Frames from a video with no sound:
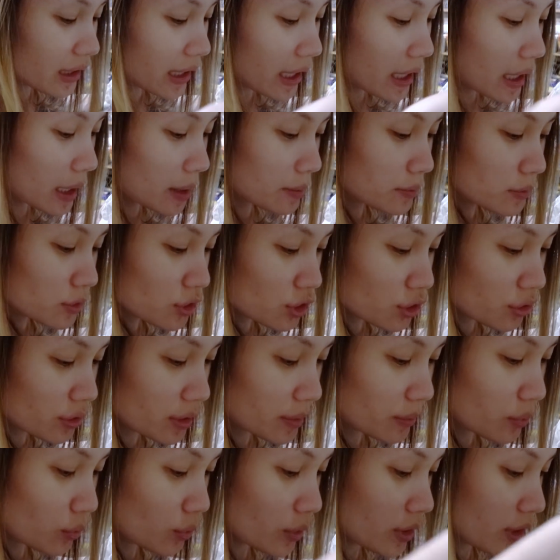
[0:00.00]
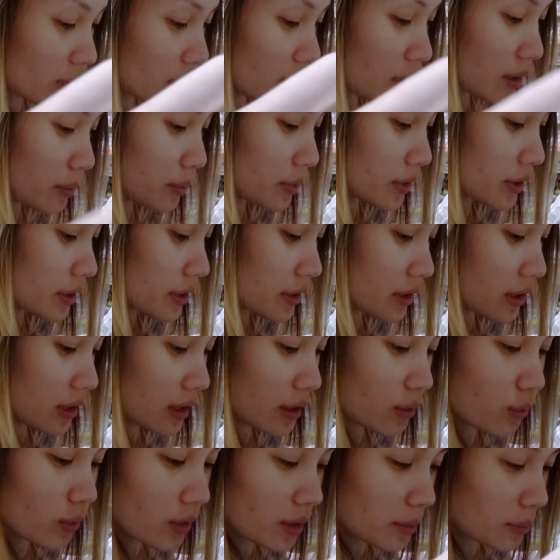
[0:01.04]
lamb, shrimp, whatnot, but
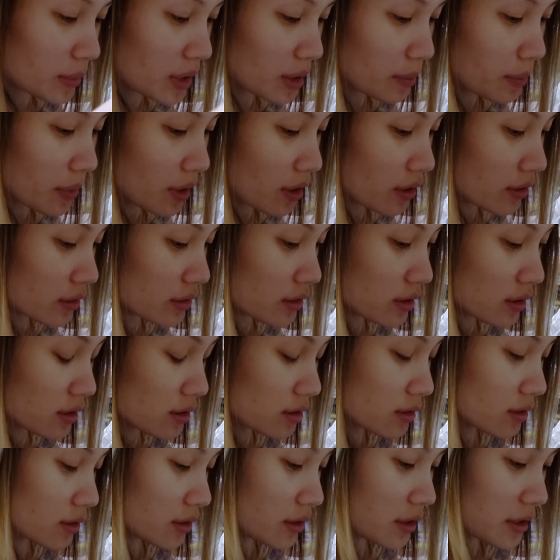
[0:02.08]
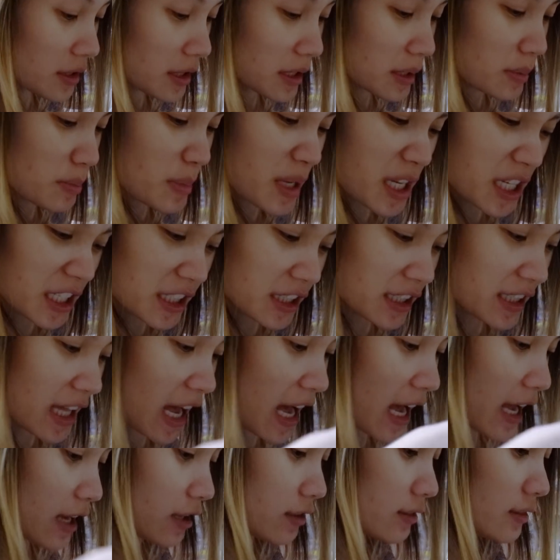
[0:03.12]
I want meatballs. This is mini
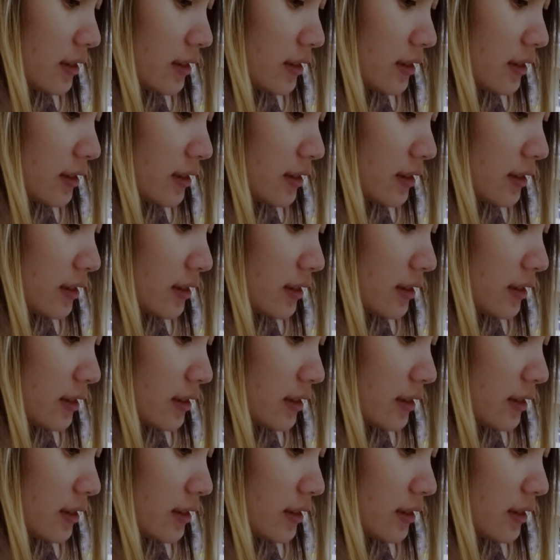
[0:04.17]
style,